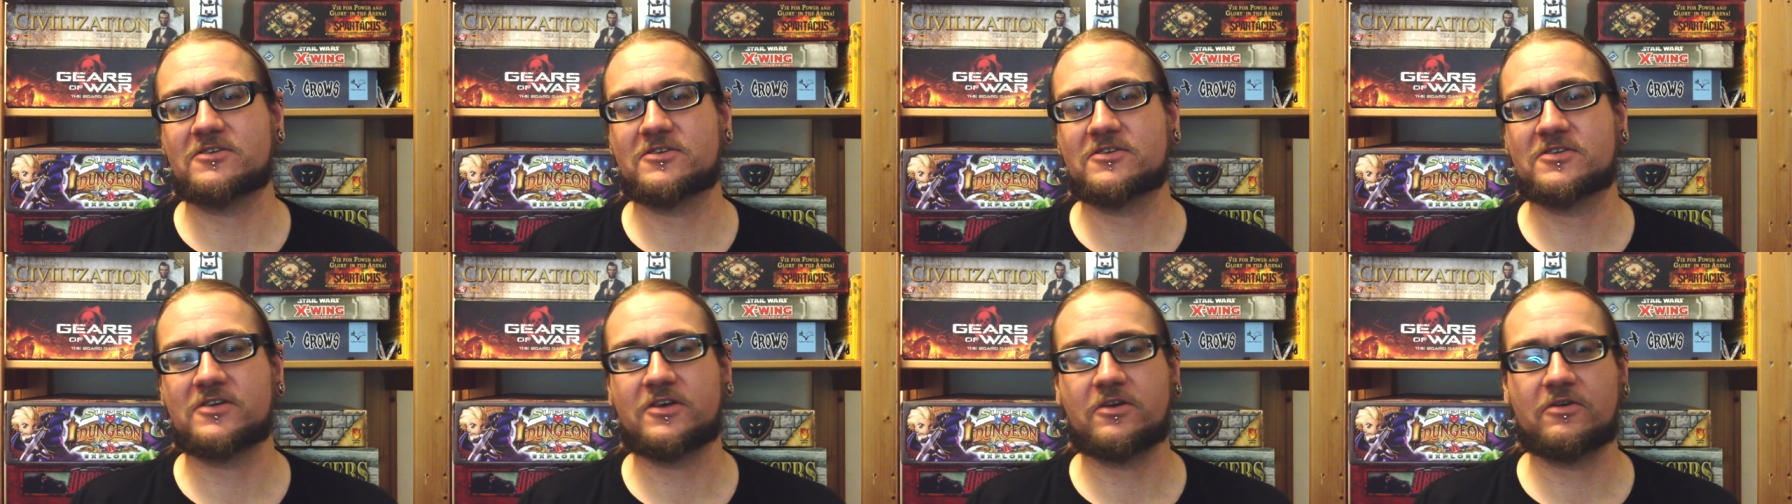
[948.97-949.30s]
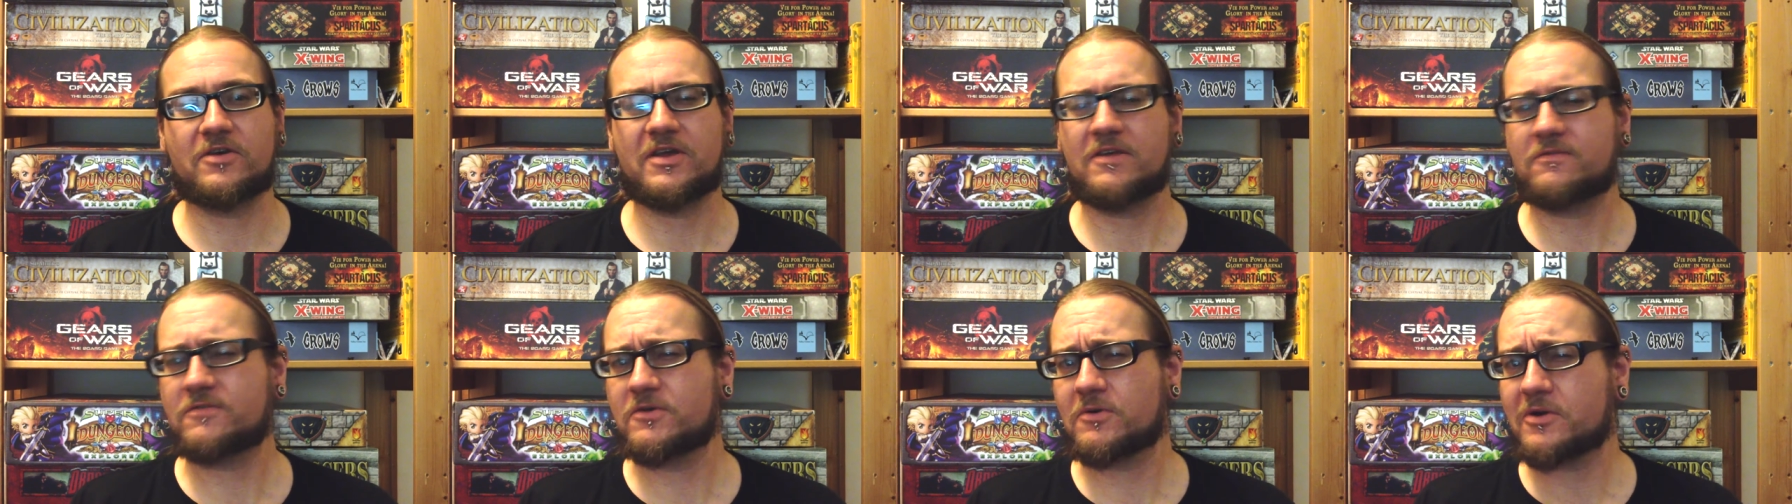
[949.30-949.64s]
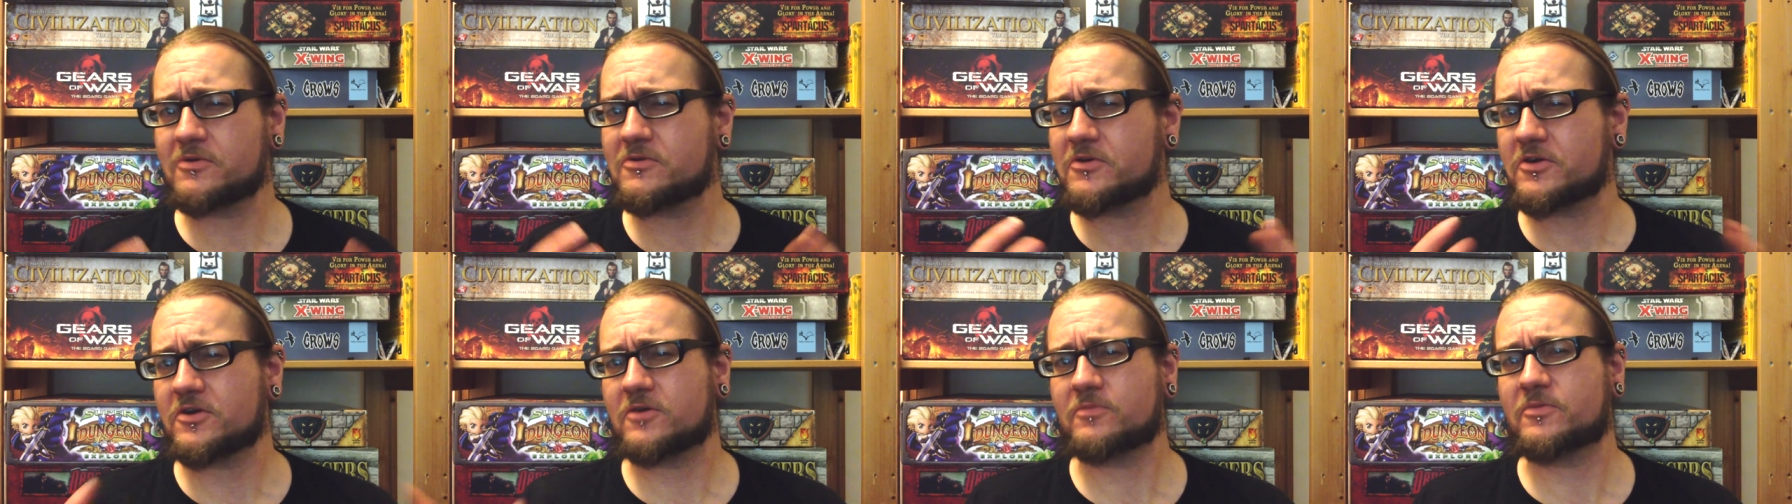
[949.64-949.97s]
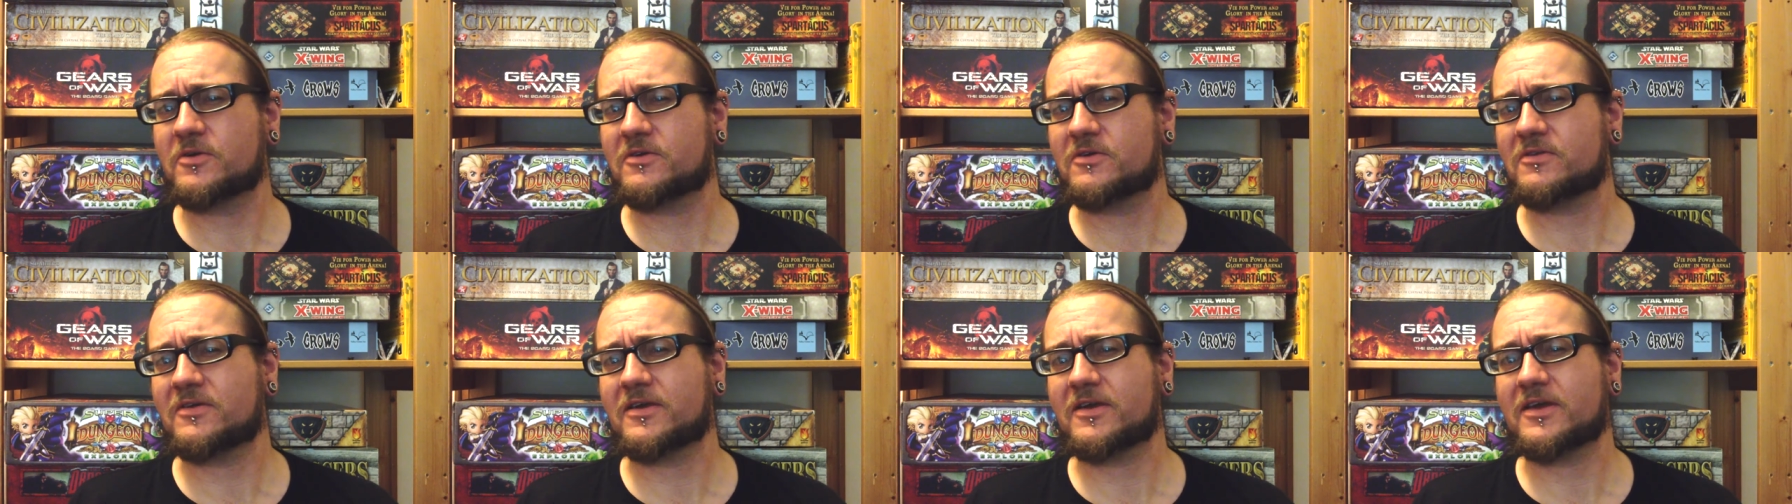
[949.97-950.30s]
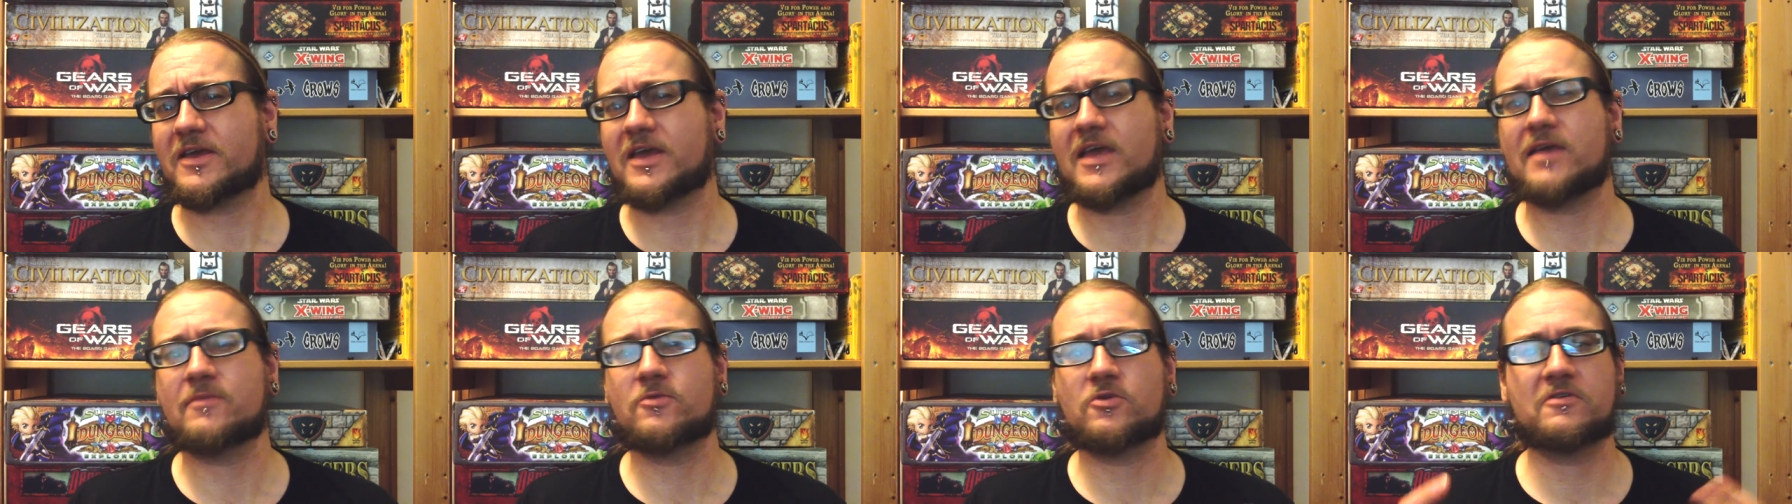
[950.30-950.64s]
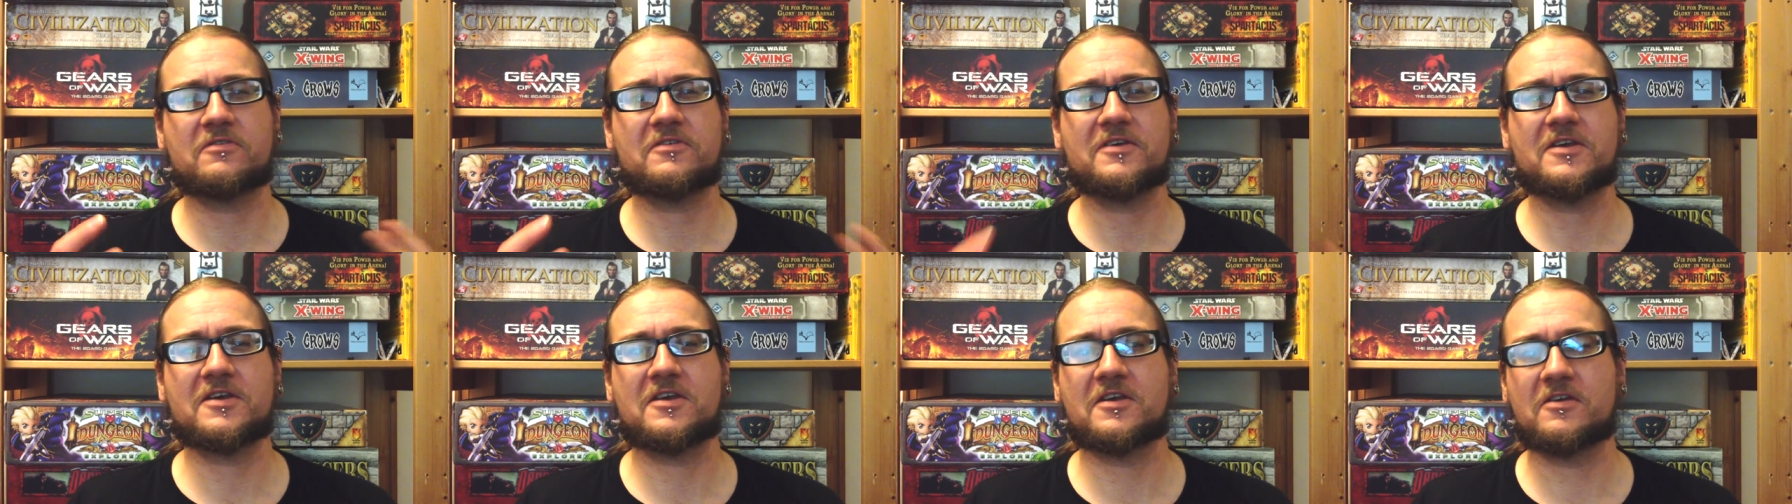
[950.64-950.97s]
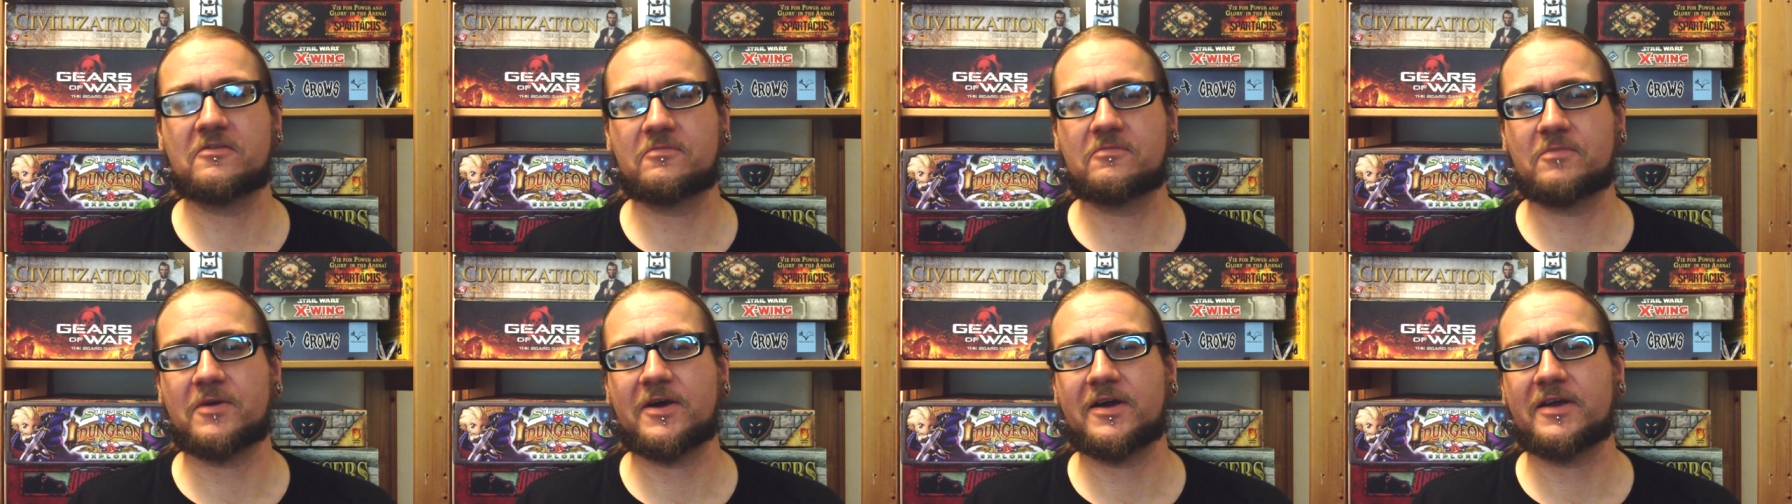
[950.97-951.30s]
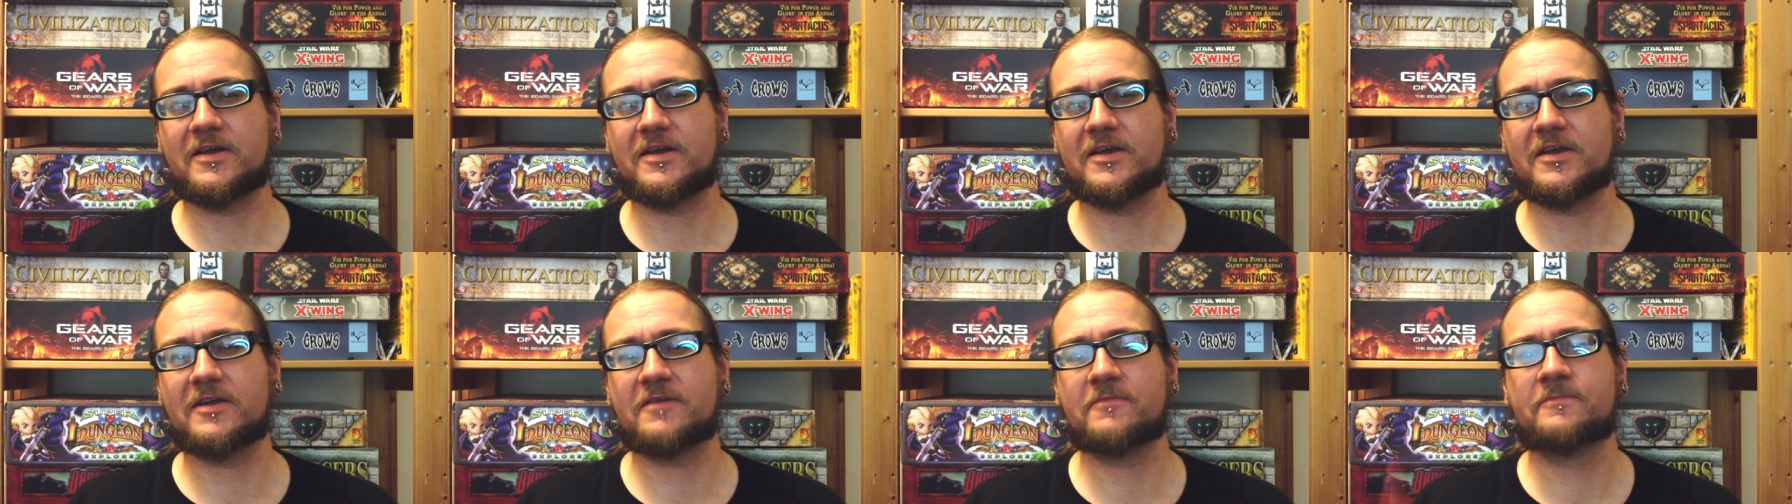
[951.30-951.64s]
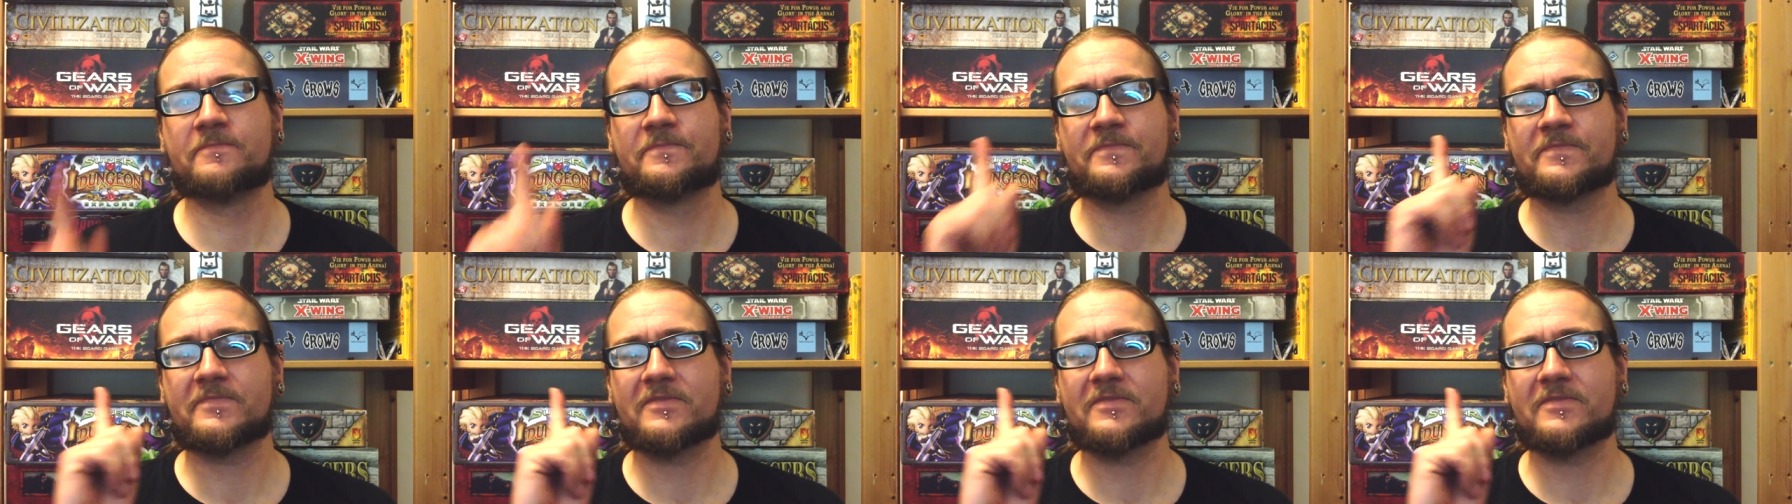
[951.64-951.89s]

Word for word: So if you own a copy of that game or are thinking of buying it,